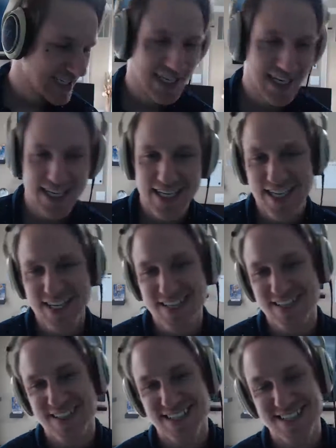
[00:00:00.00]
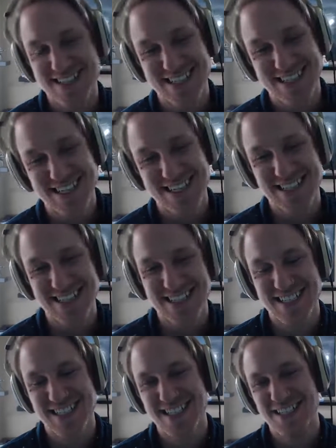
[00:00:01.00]
need to know doesn't exist.
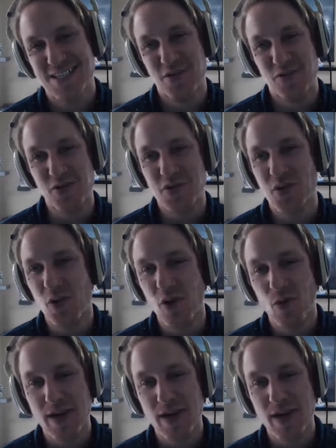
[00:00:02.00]
Well, cool.